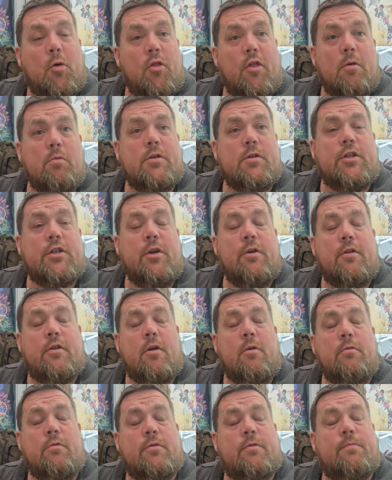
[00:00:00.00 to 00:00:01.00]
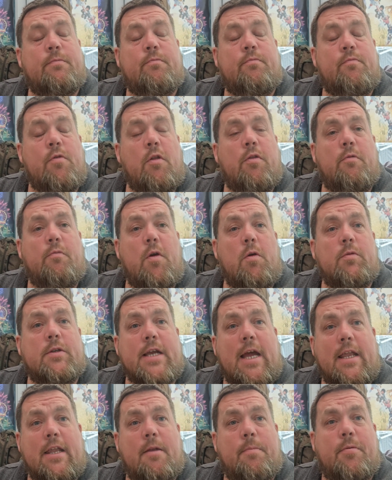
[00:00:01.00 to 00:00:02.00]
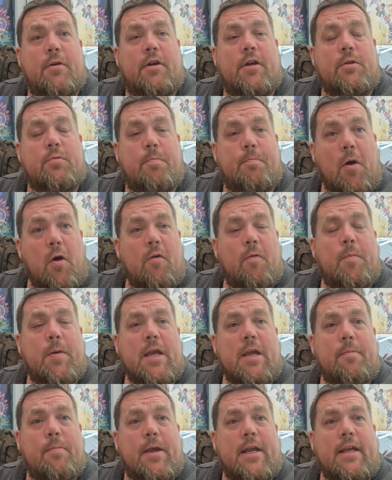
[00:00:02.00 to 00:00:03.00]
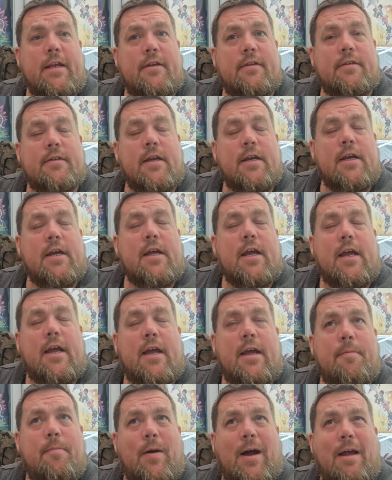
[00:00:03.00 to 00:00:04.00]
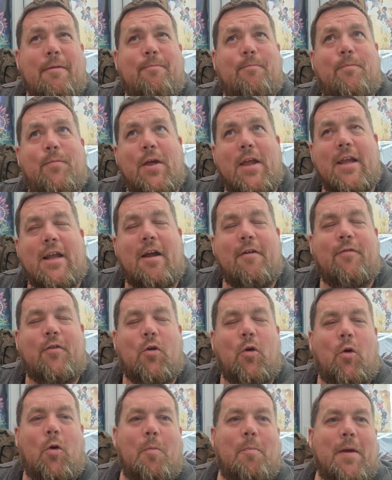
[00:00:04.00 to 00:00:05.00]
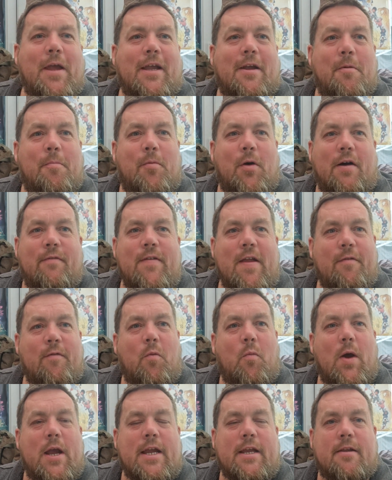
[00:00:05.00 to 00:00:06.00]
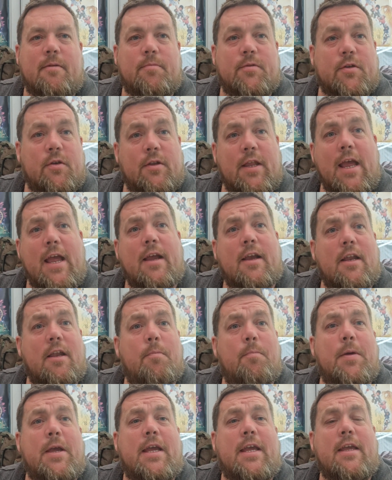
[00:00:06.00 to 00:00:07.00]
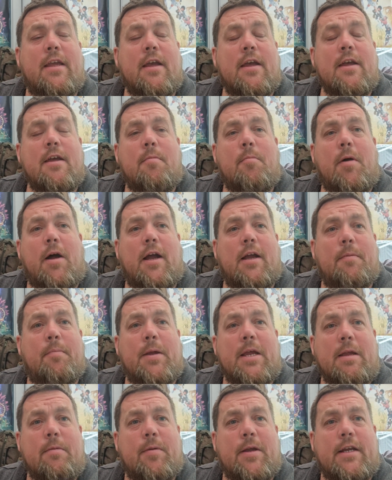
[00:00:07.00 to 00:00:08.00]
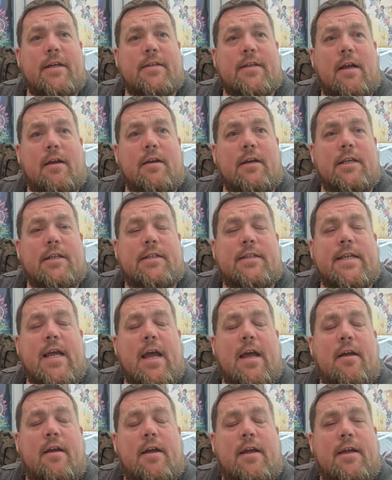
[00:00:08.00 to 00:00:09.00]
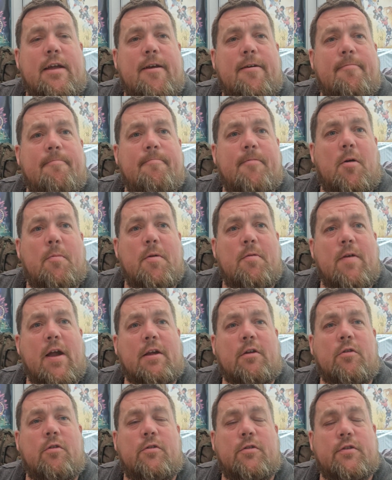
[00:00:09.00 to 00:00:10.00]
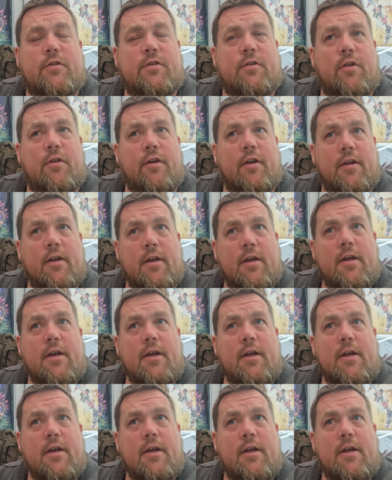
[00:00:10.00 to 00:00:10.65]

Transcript: those were the roach and the perch, both PBs. I think I've caught bigger, but I've never weighed them, so they're going to be my PBs that I'm going to set on my record, so that